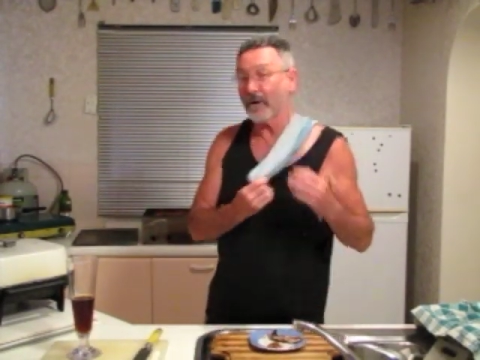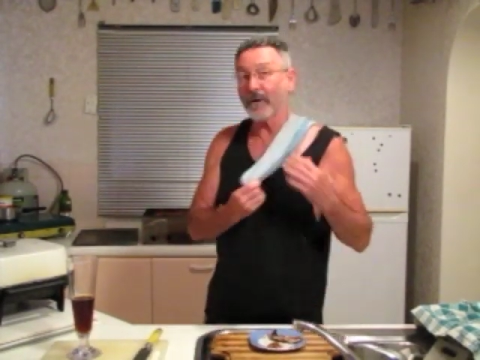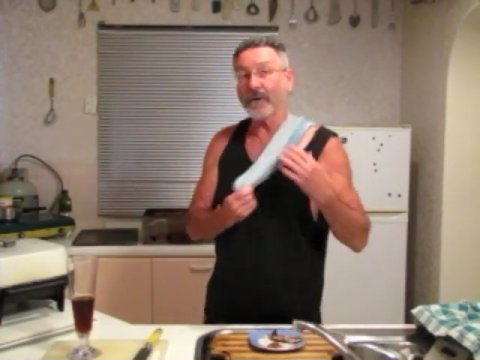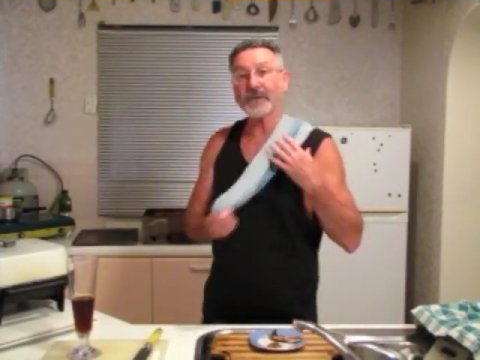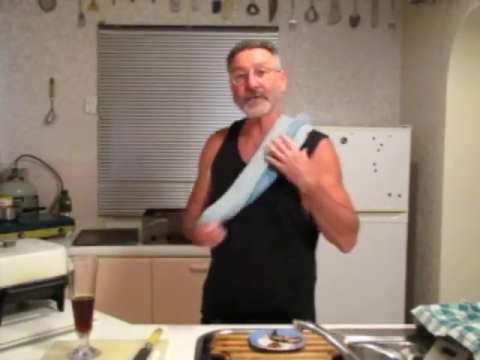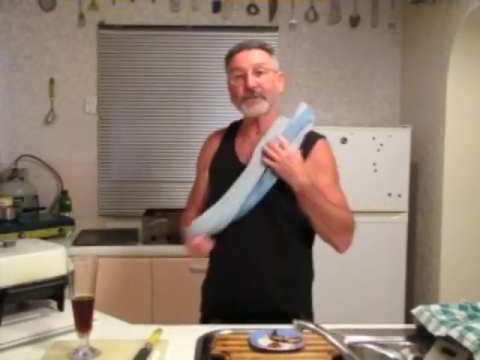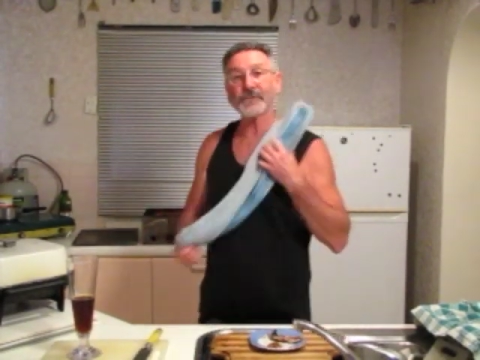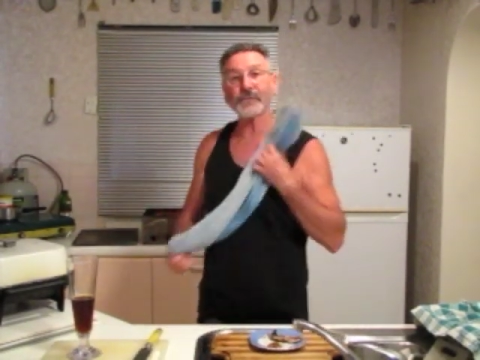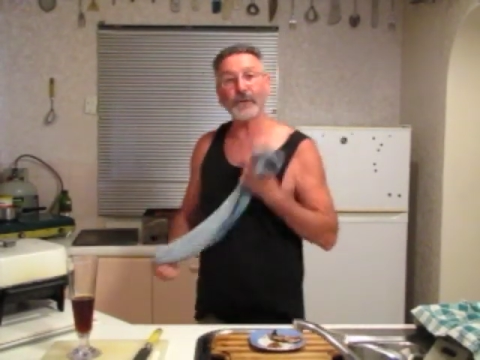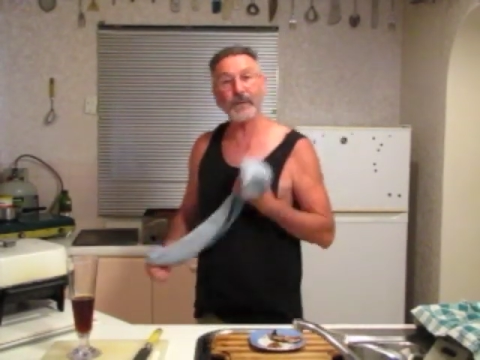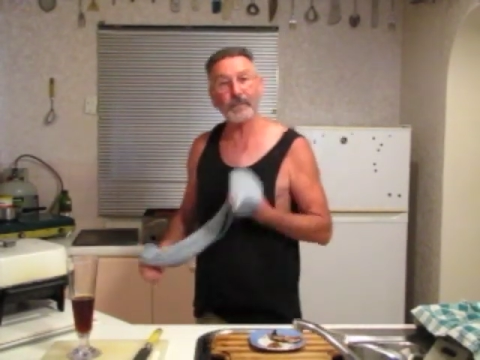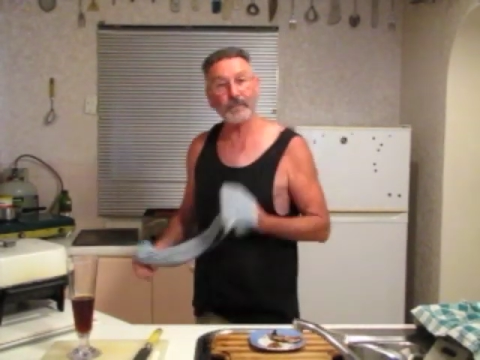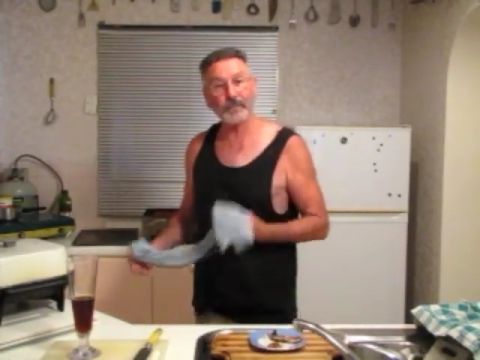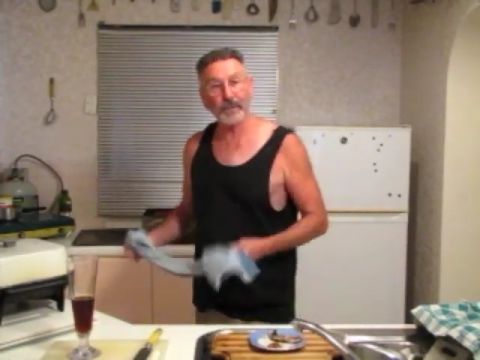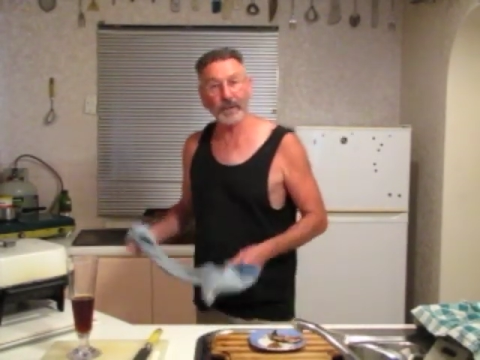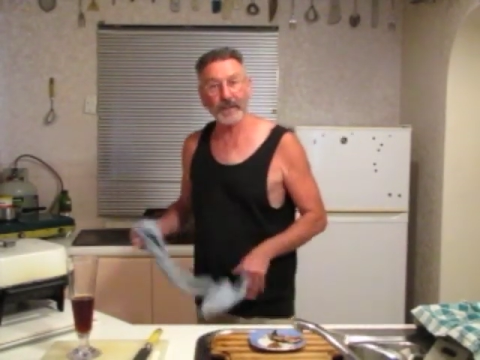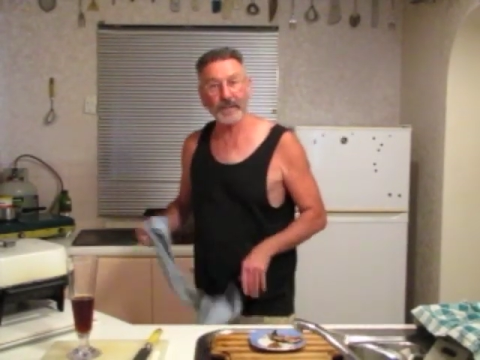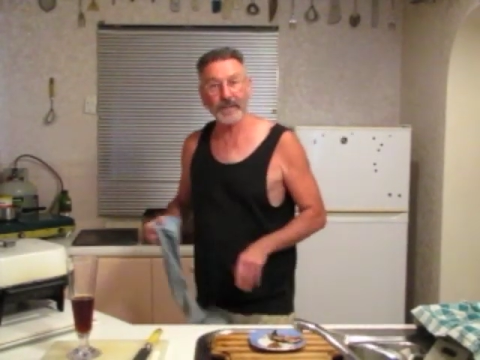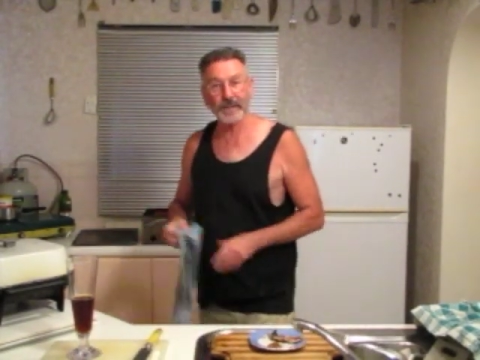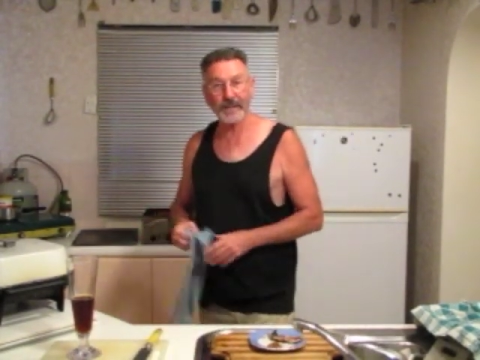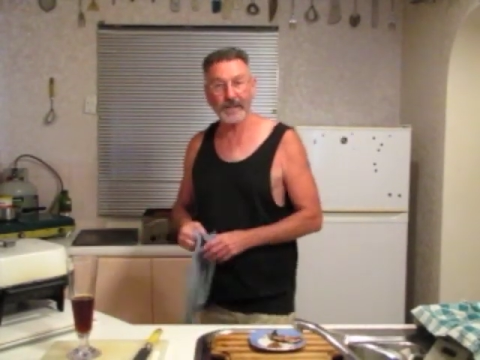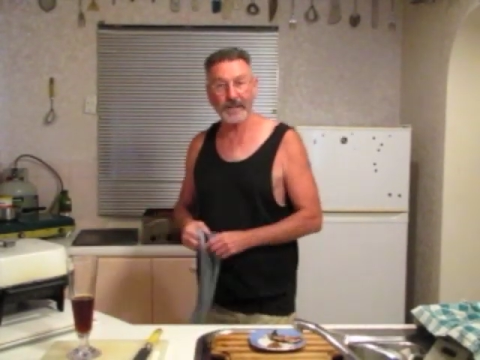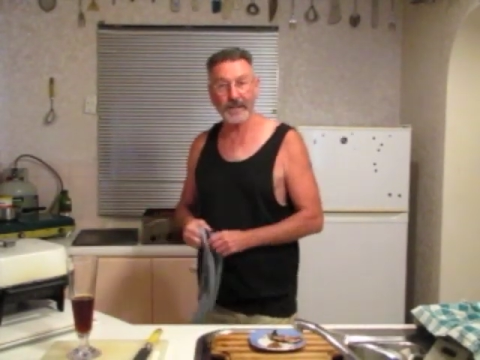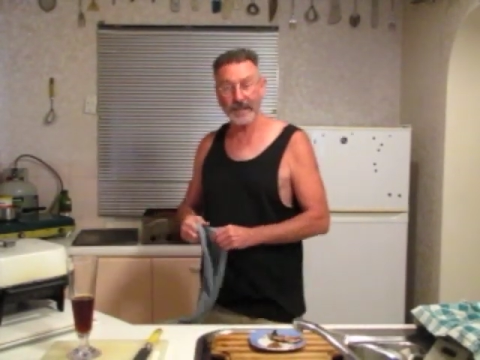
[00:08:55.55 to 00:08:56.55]
was very
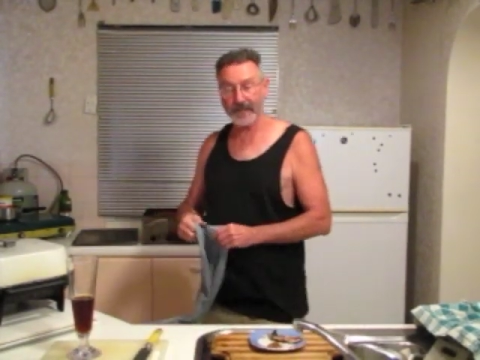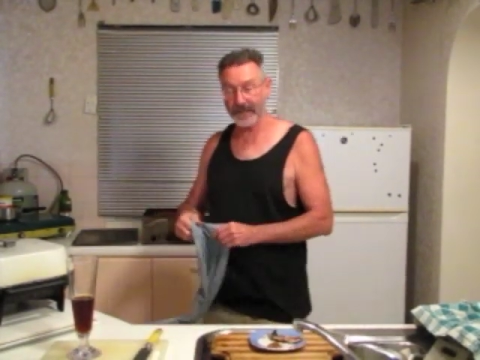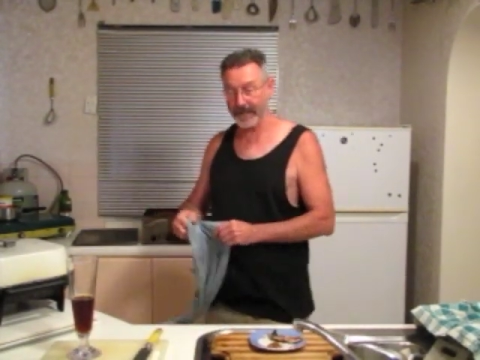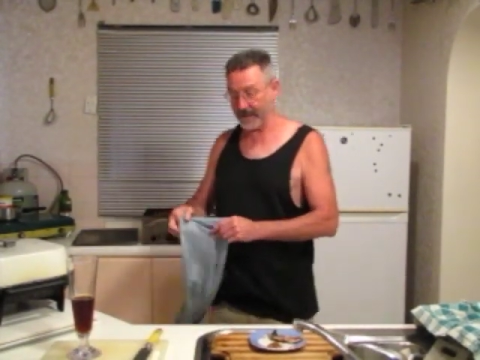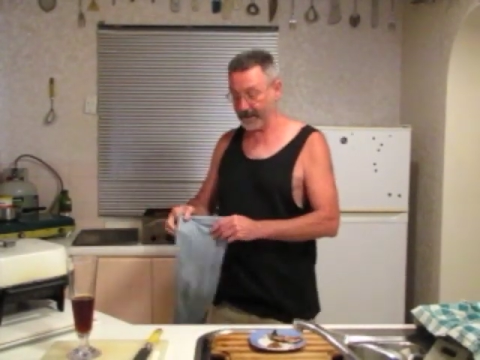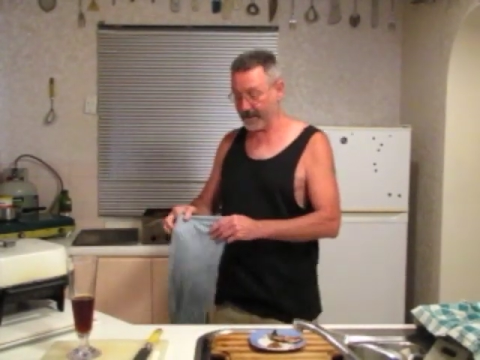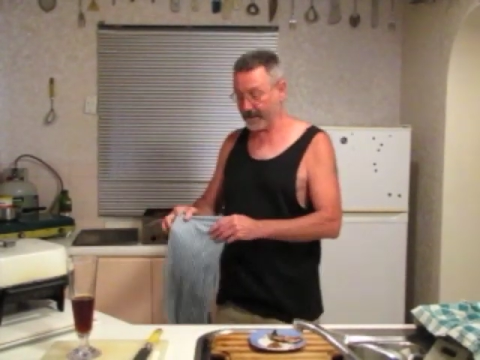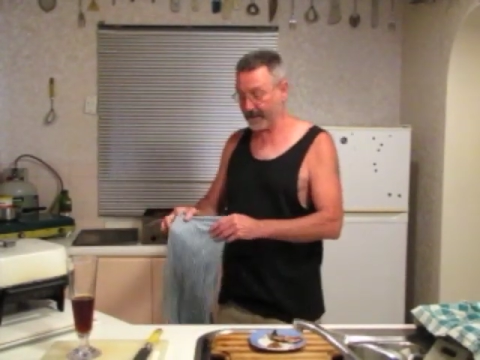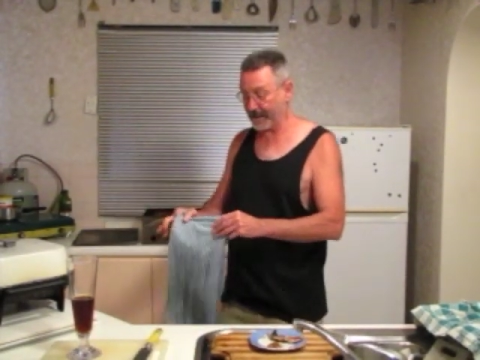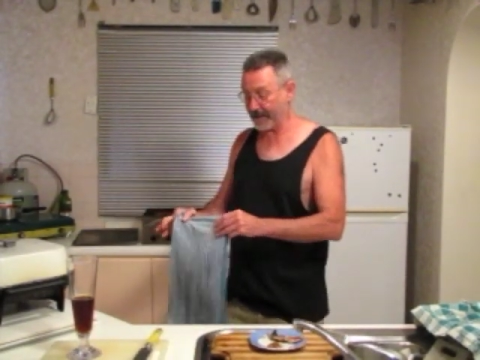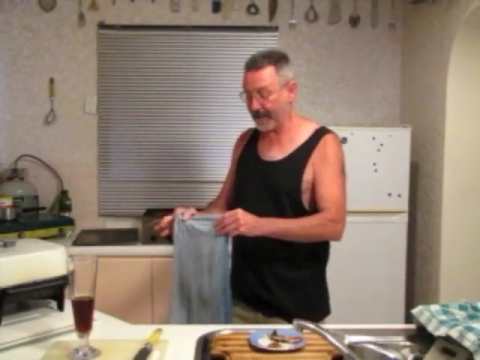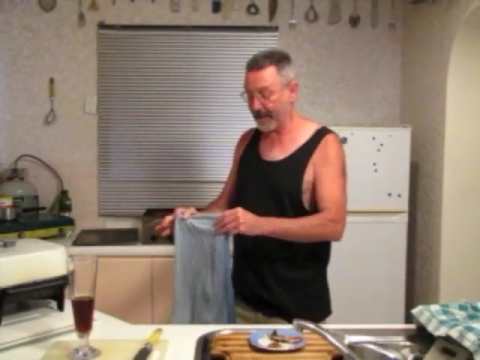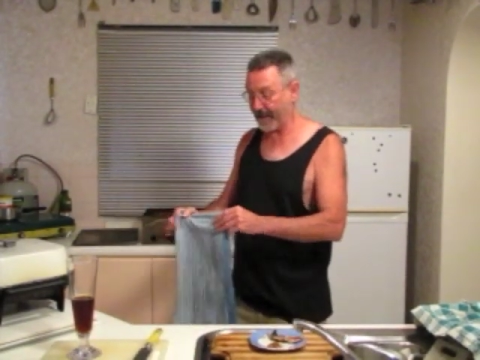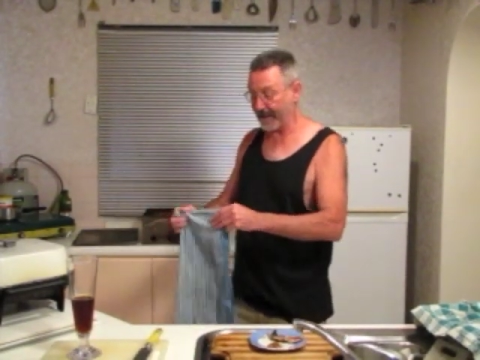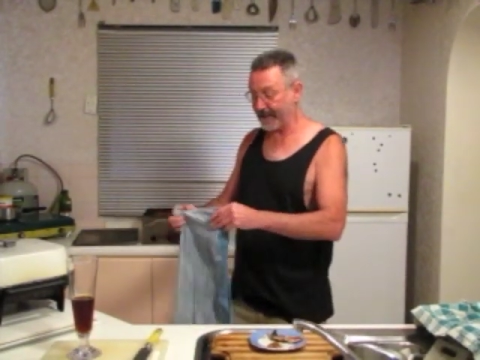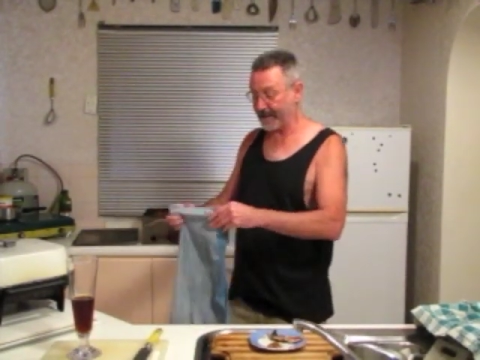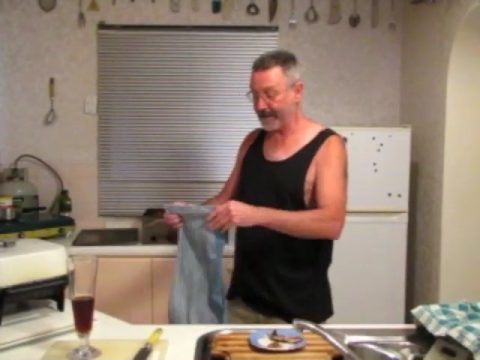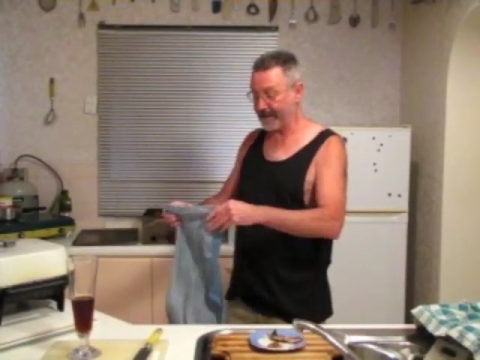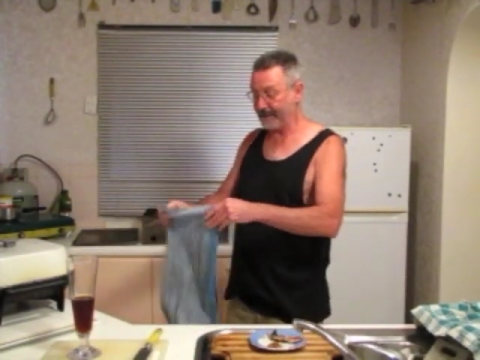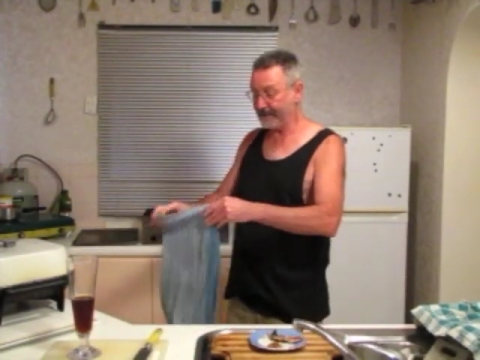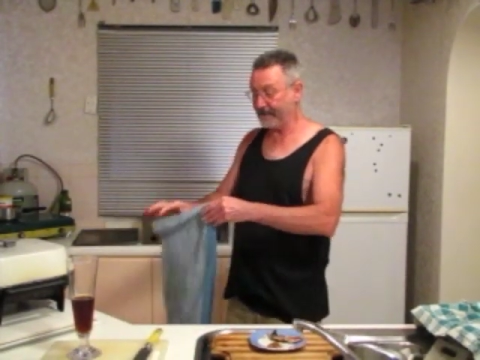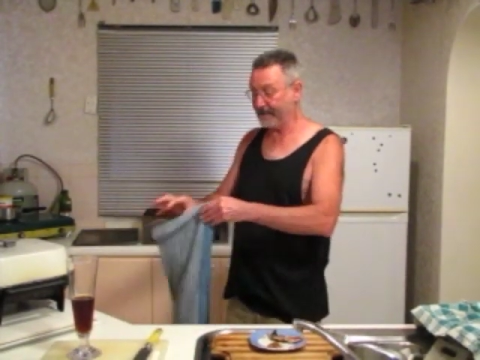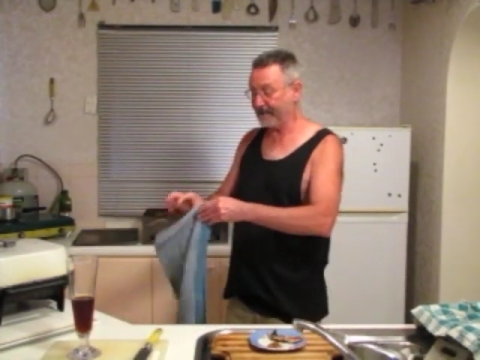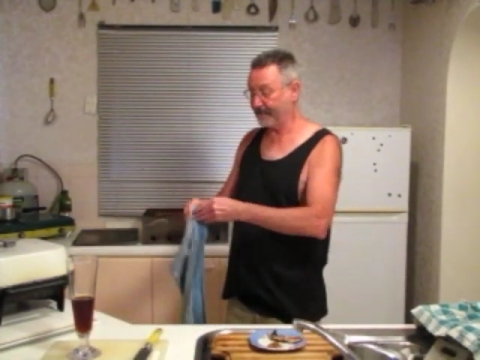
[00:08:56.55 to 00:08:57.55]
pleased to see
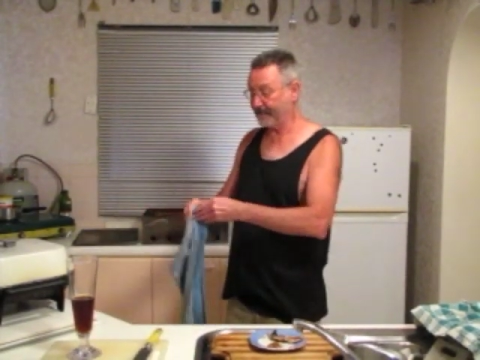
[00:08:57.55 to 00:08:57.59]
today